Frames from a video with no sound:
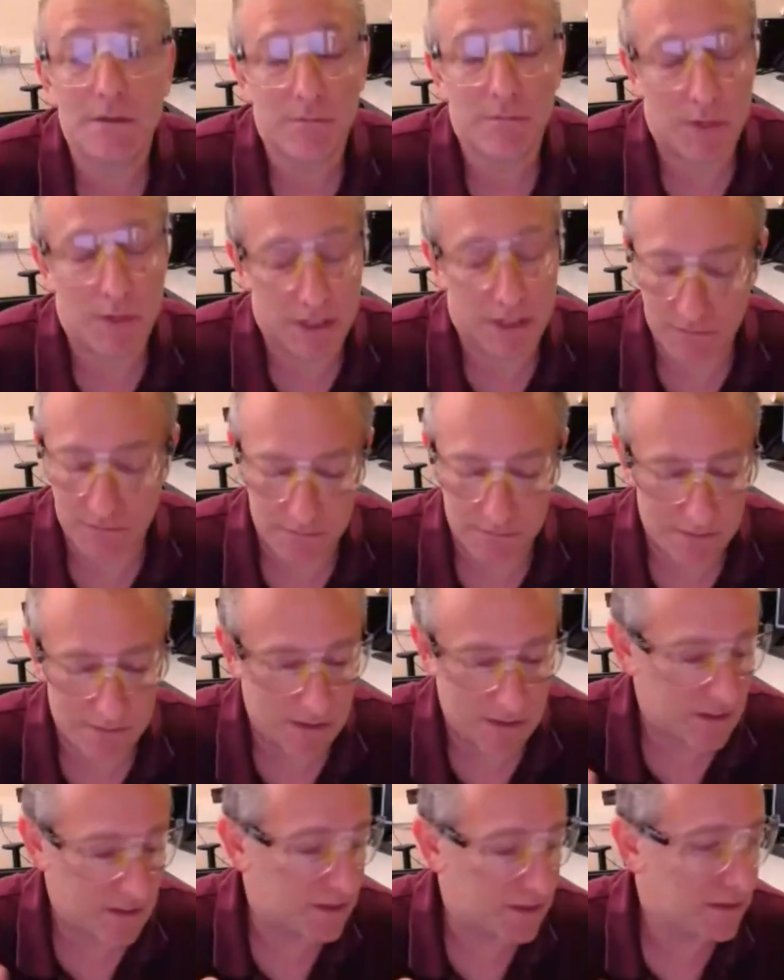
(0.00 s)
But
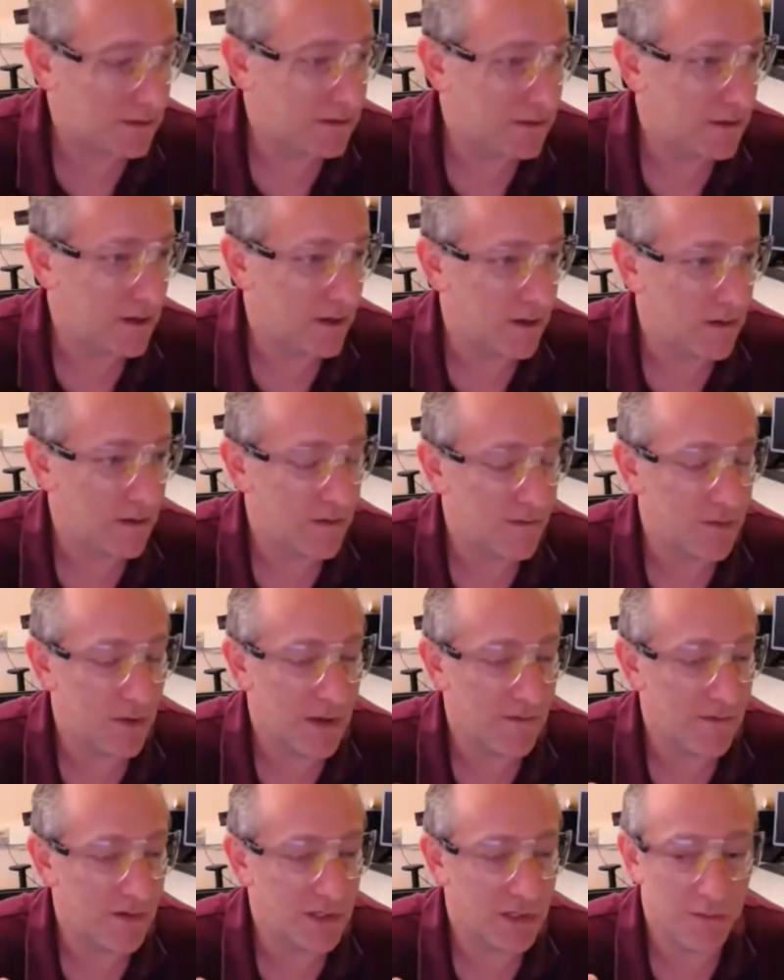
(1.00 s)
uh, you know, if you
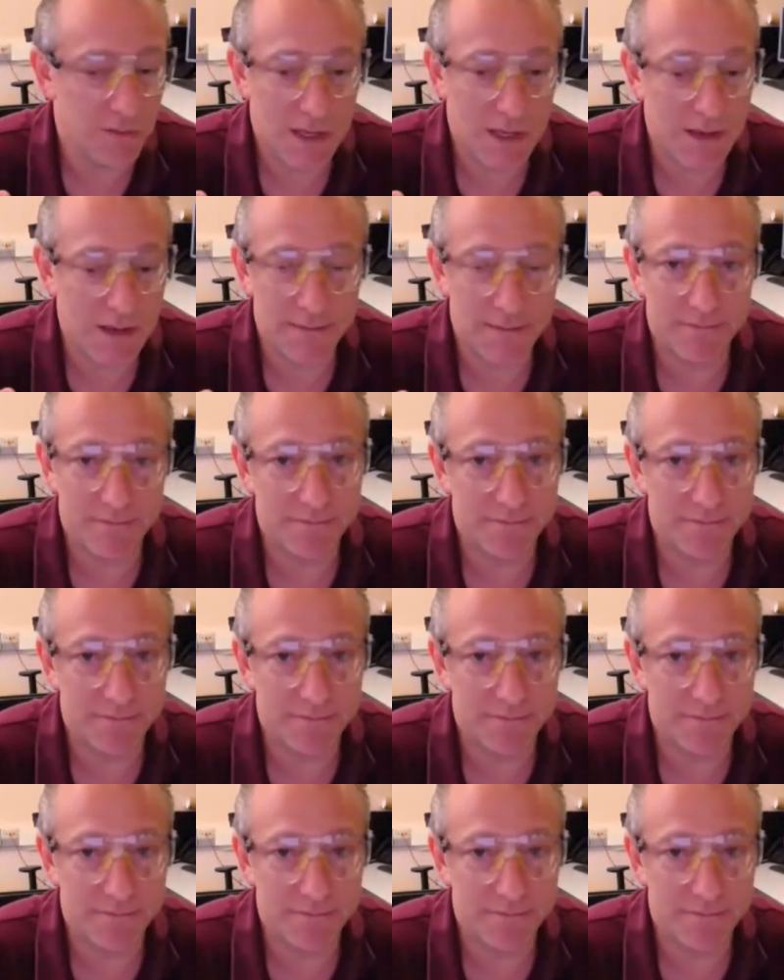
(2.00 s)
give it to me